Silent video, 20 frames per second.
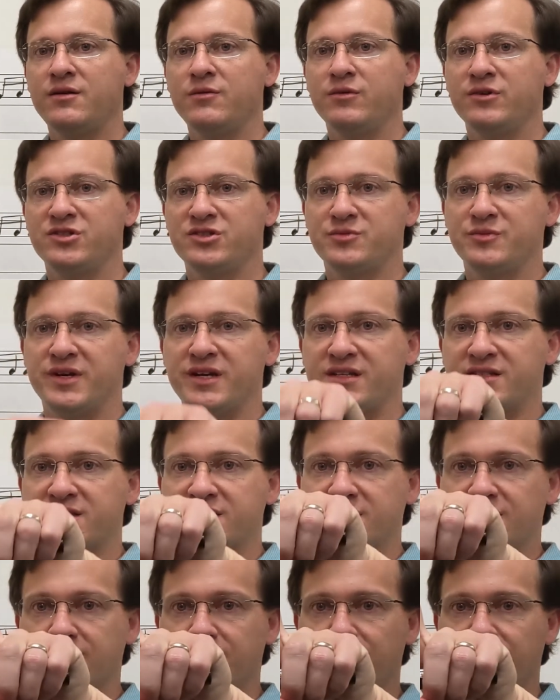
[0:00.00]
which
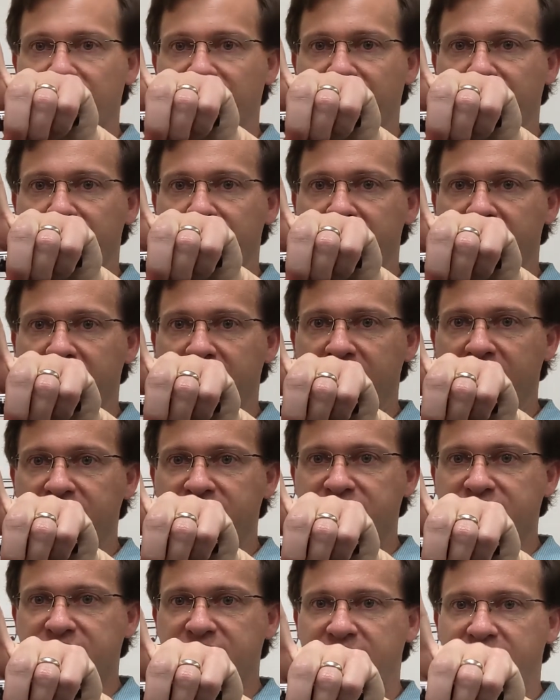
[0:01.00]
makes 3,
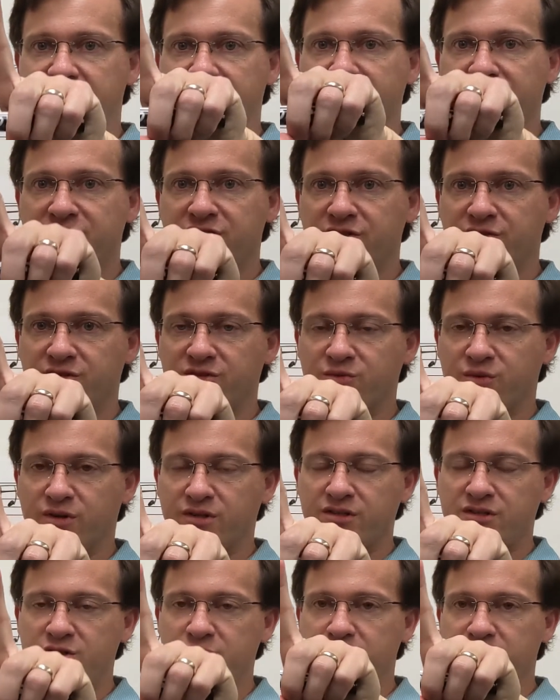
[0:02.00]
because half of 2 is
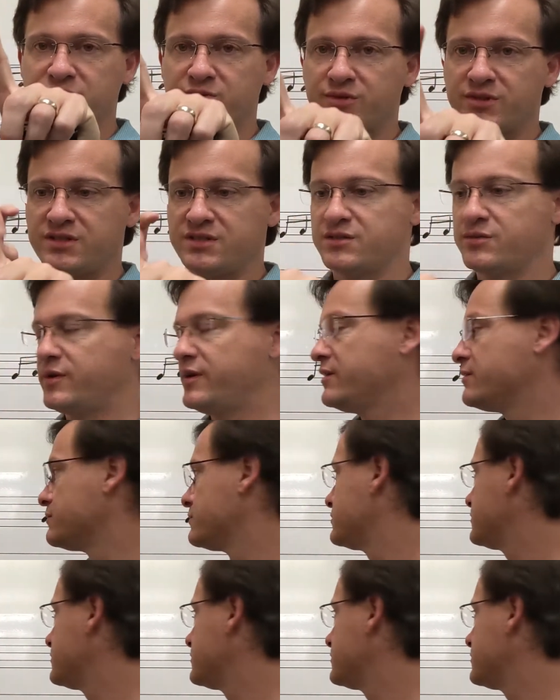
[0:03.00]
1, 2 plus 1 is 3.